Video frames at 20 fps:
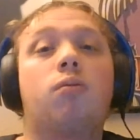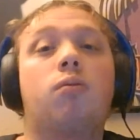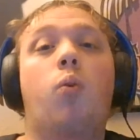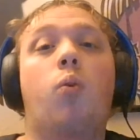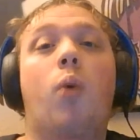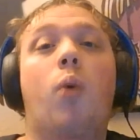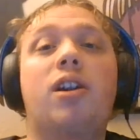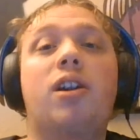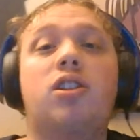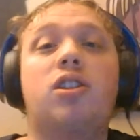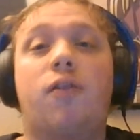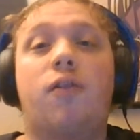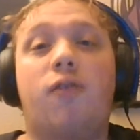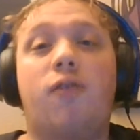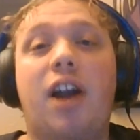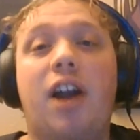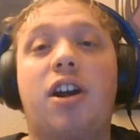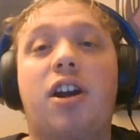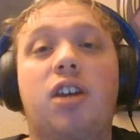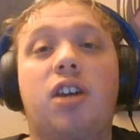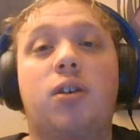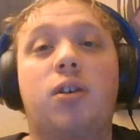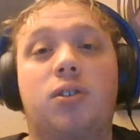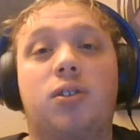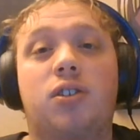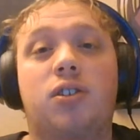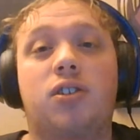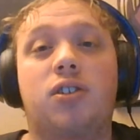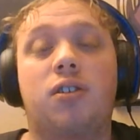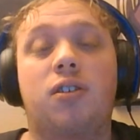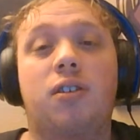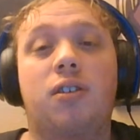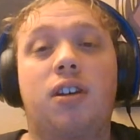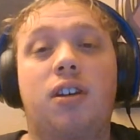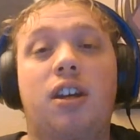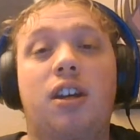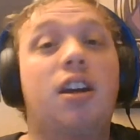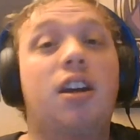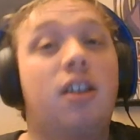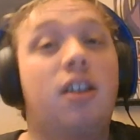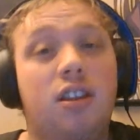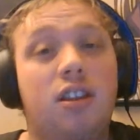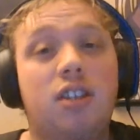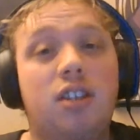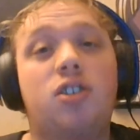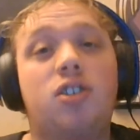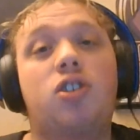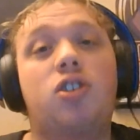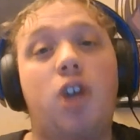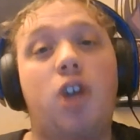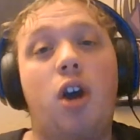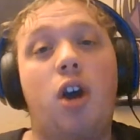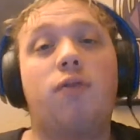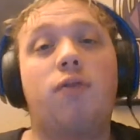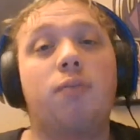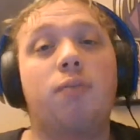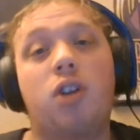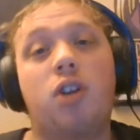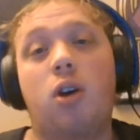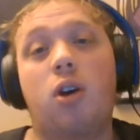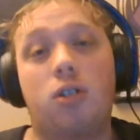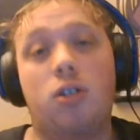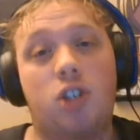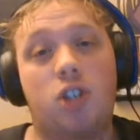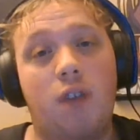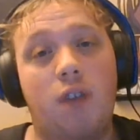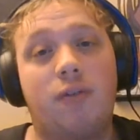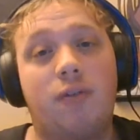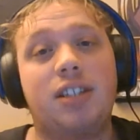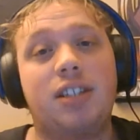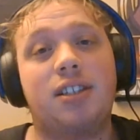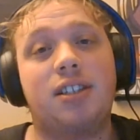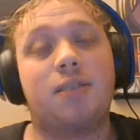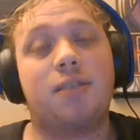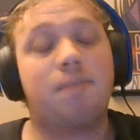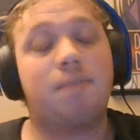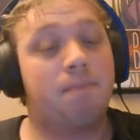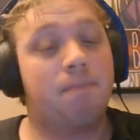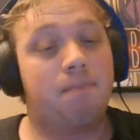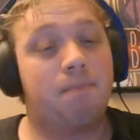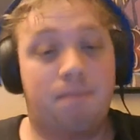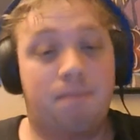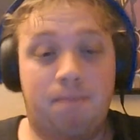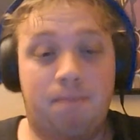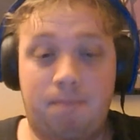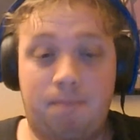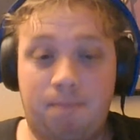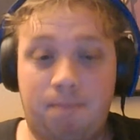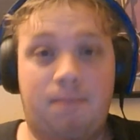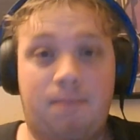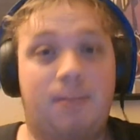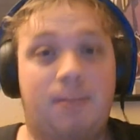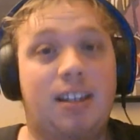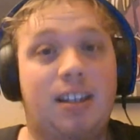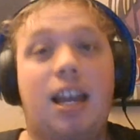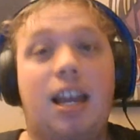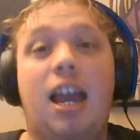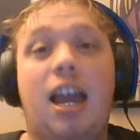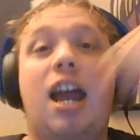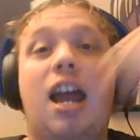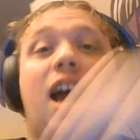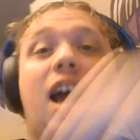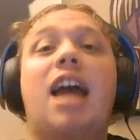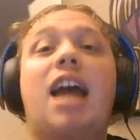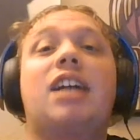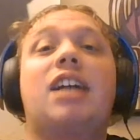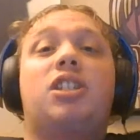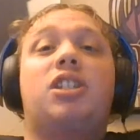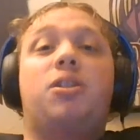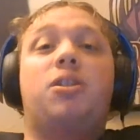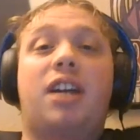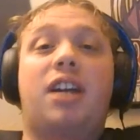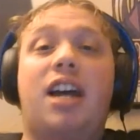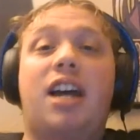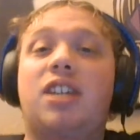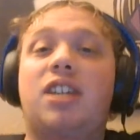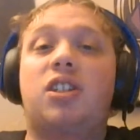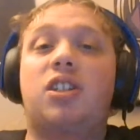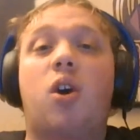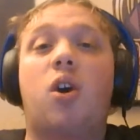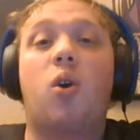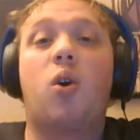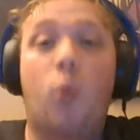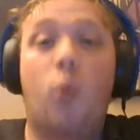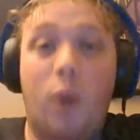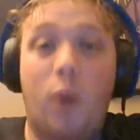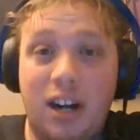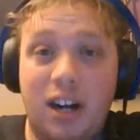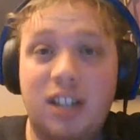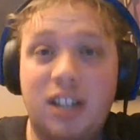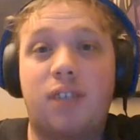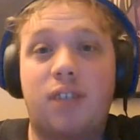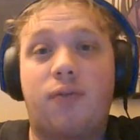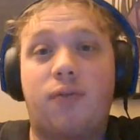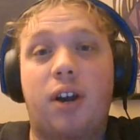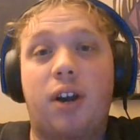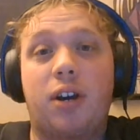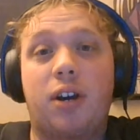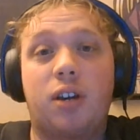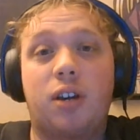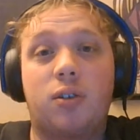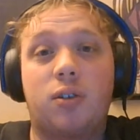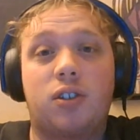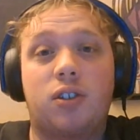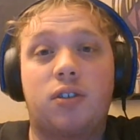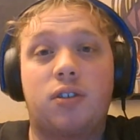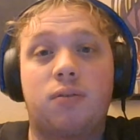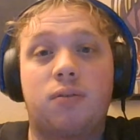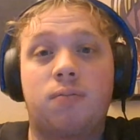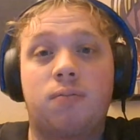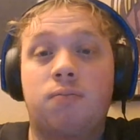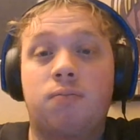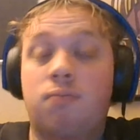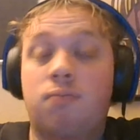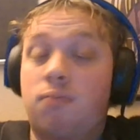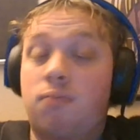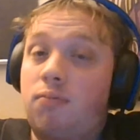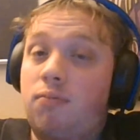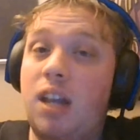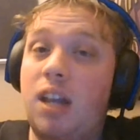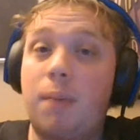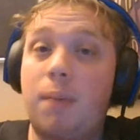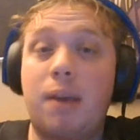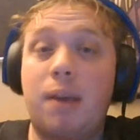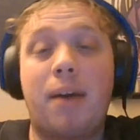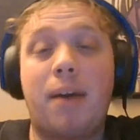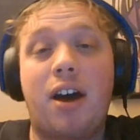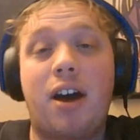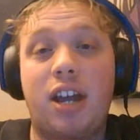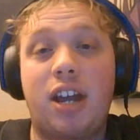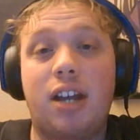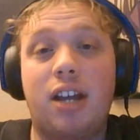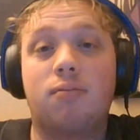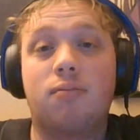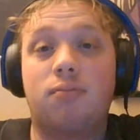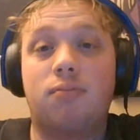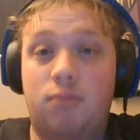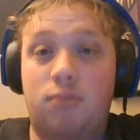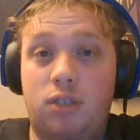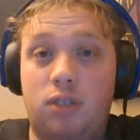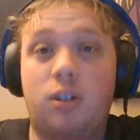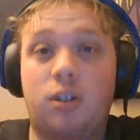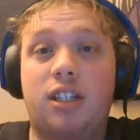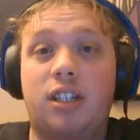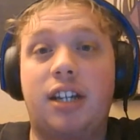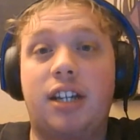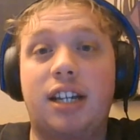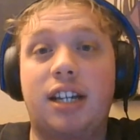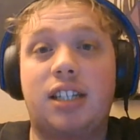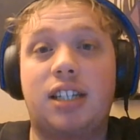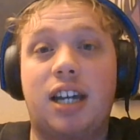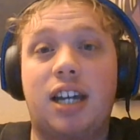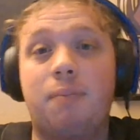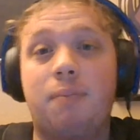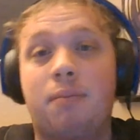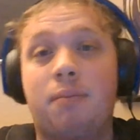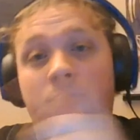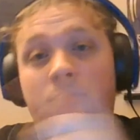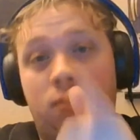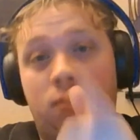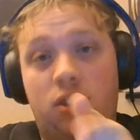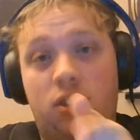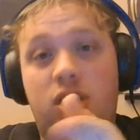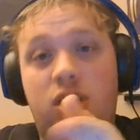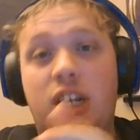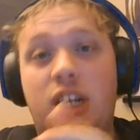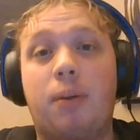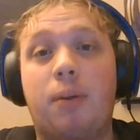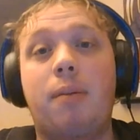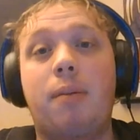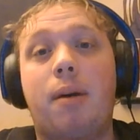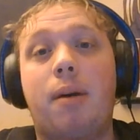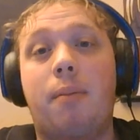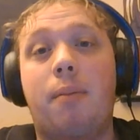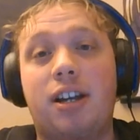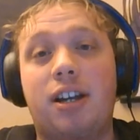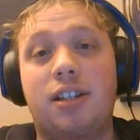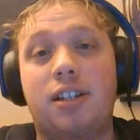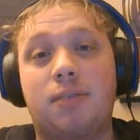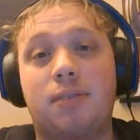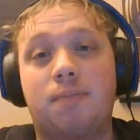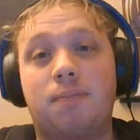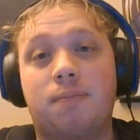where's the fair use? This is Joe from TotalJophes, and I ask you guys, where is the fair use? That'd be about it. So until next time, stay pretty, my buddies.